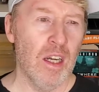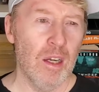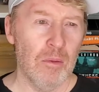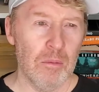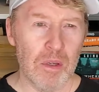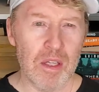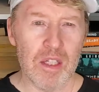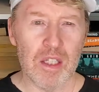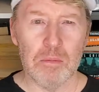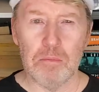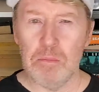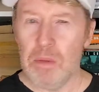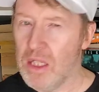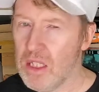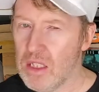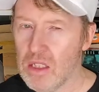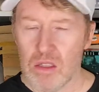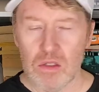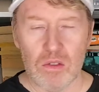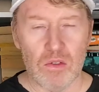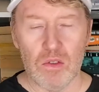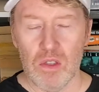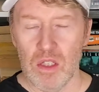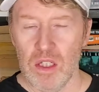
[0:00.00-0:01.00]
because
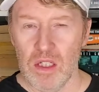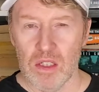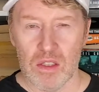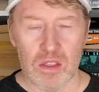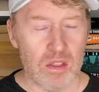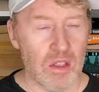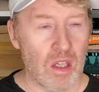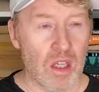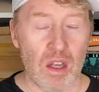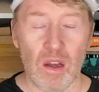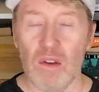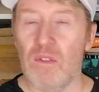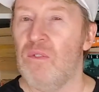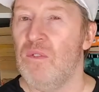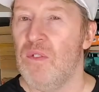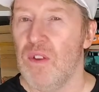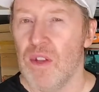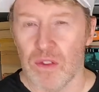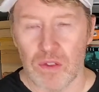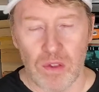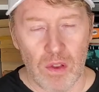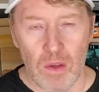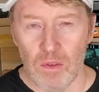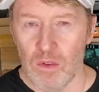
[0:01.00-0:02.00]
basically it's like a
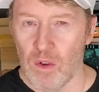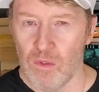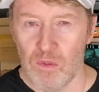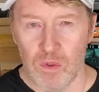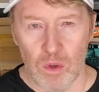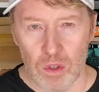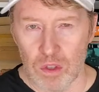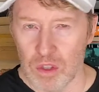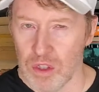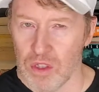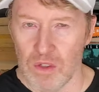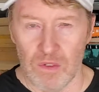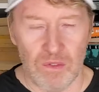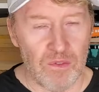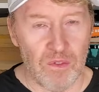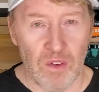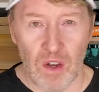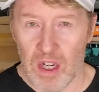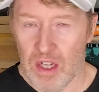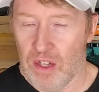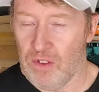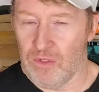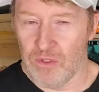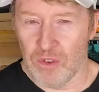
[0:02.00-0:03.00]
5th level version of
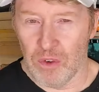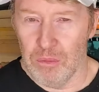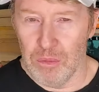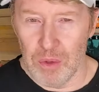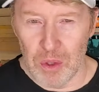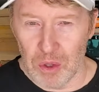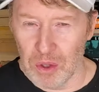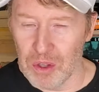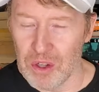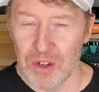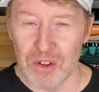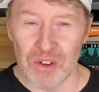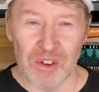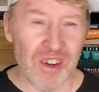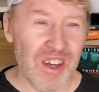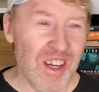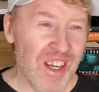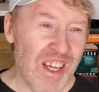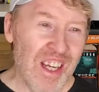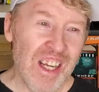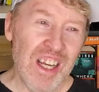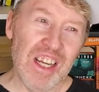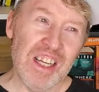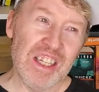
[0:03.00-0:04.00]
Find Familiar.
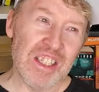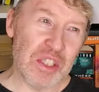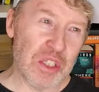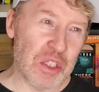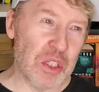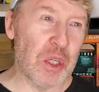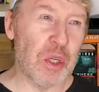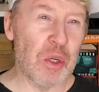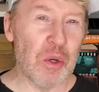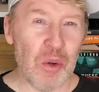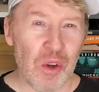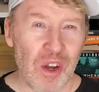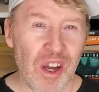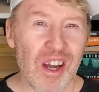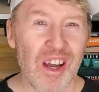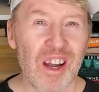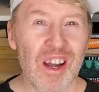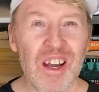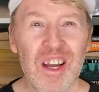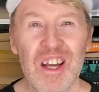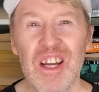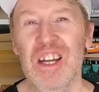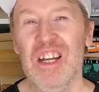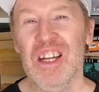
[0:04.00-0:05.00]
So,
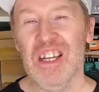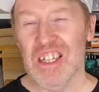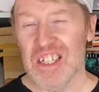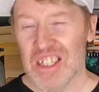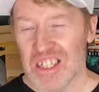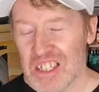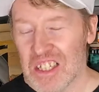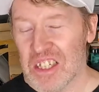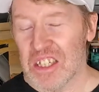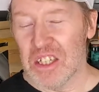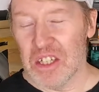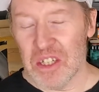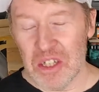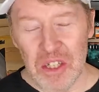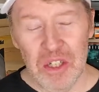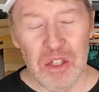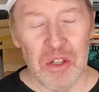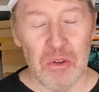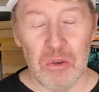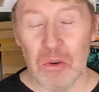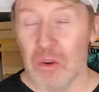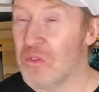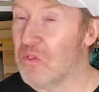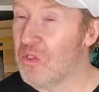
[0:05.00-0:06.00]

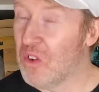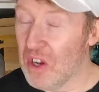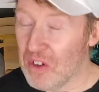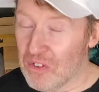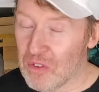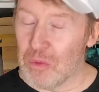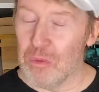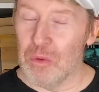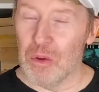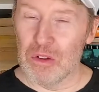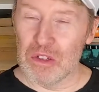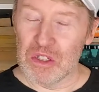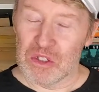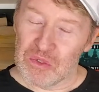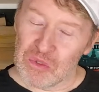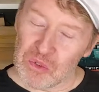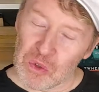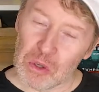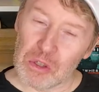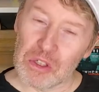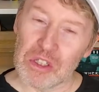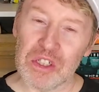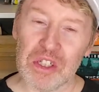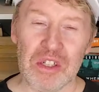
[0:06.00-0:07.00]
when Find Familiar is
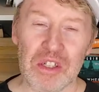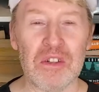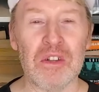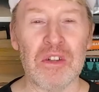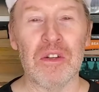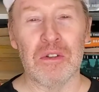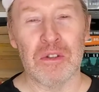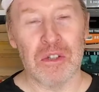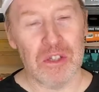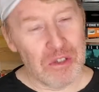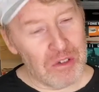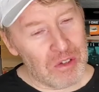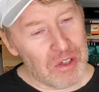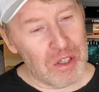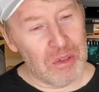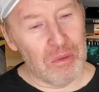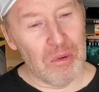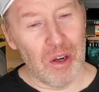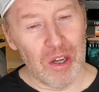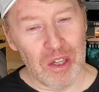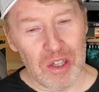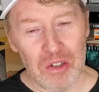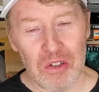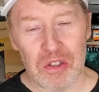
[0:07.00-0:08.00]
1st and Create
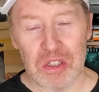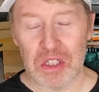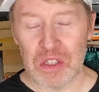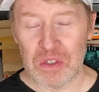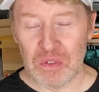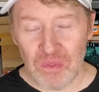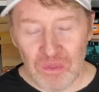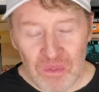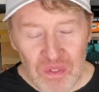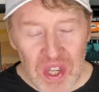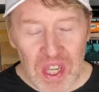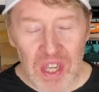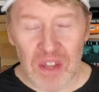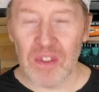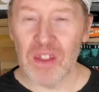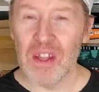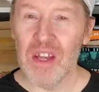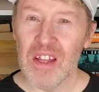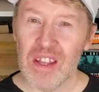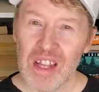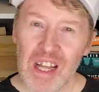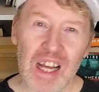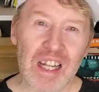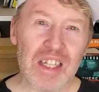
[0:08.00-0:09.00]
Homunculus is 5th,
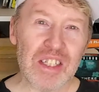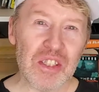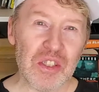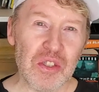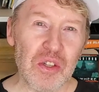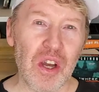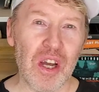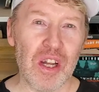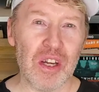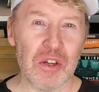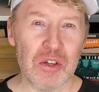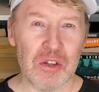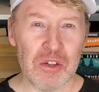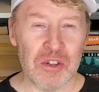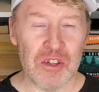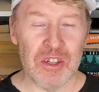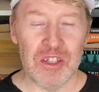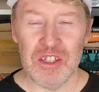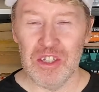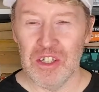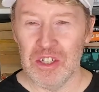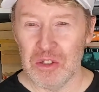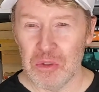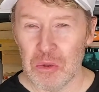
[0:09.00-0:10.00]
that's not
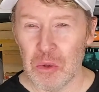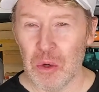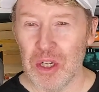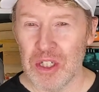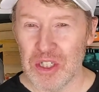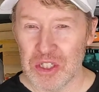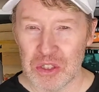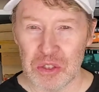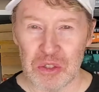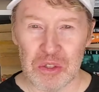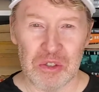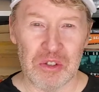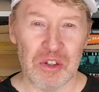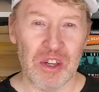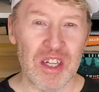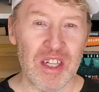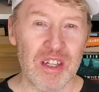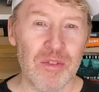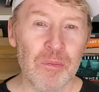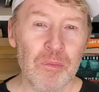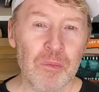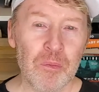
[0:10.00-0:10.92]
quite so great.